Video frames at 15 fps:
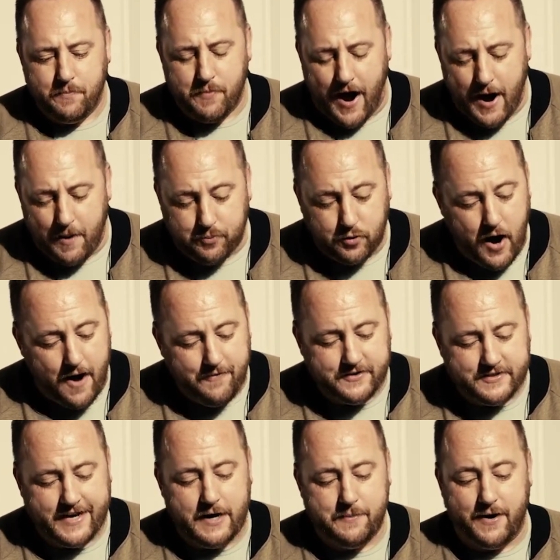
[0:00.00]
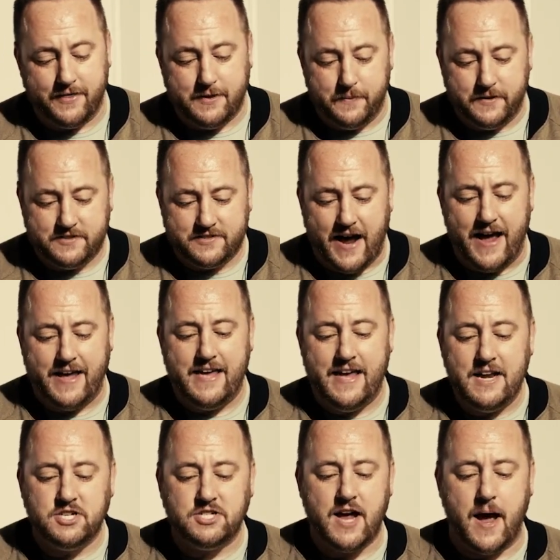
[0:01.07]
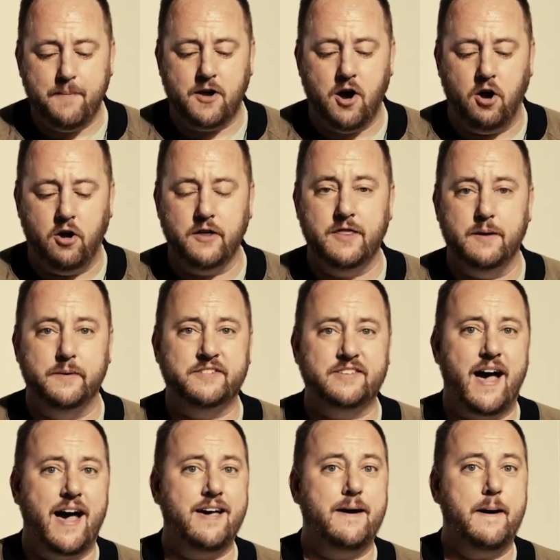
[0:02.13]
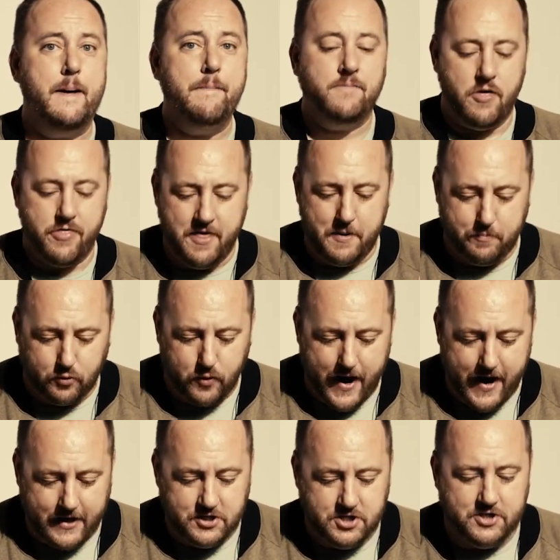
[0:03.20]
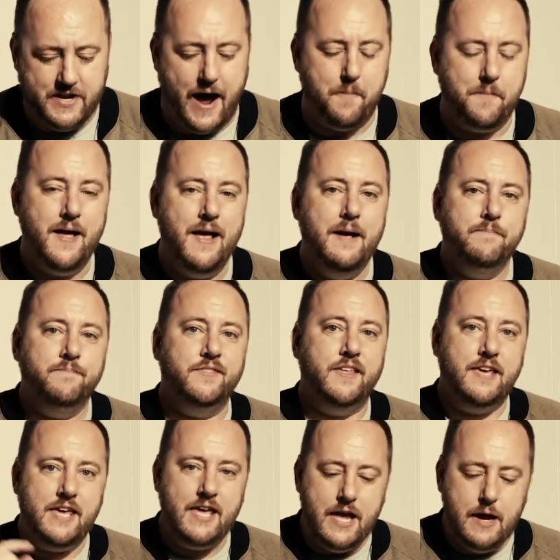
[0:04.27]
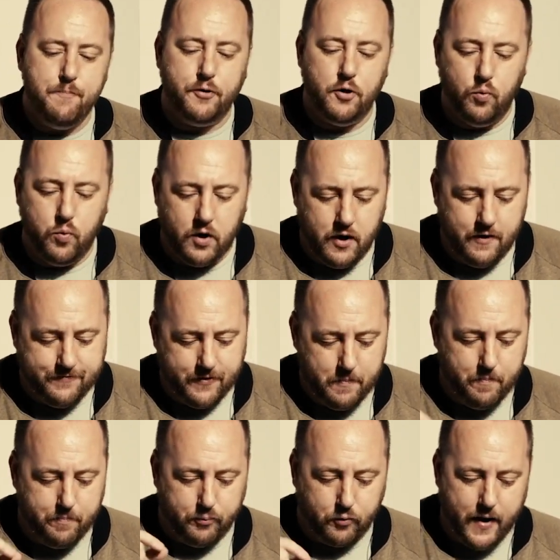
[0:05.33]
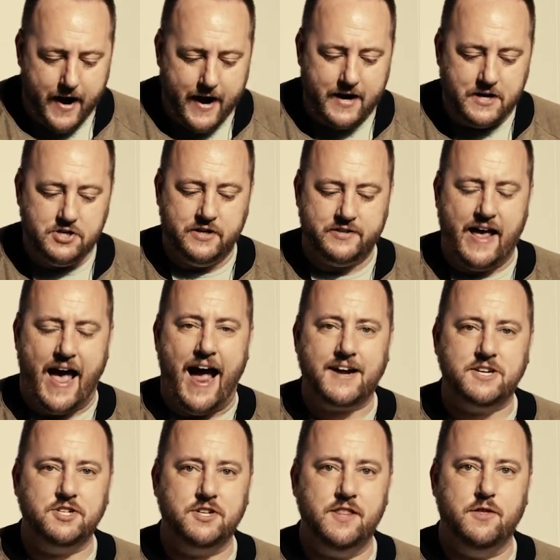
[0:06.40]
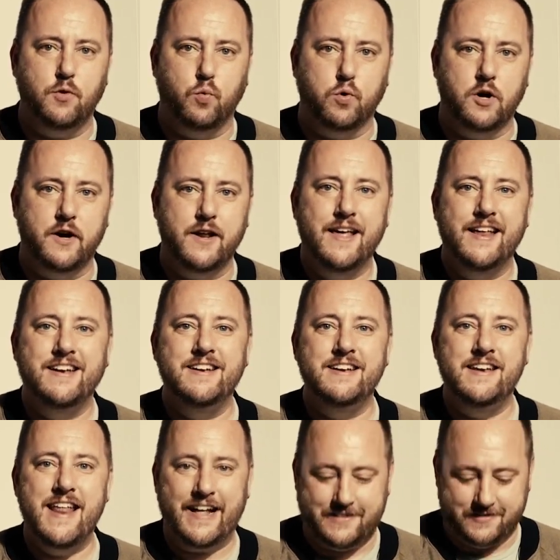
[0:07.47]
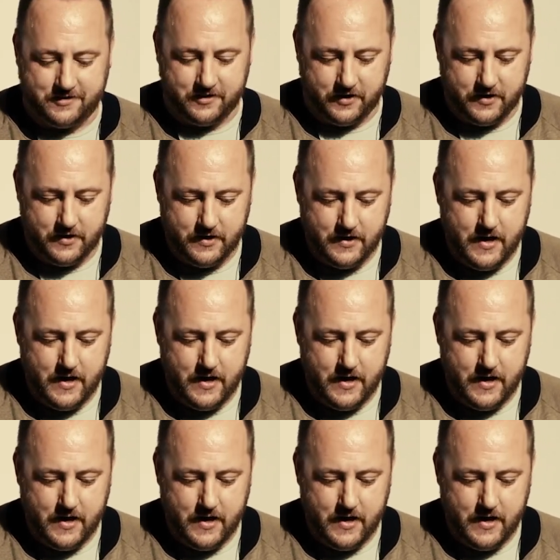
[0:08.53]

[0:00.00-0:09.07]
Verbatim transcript: uh, prophesied about the Messiah, each time calling the Messiah the branch. Now, the Hebrew word from branch is actually the word netzer.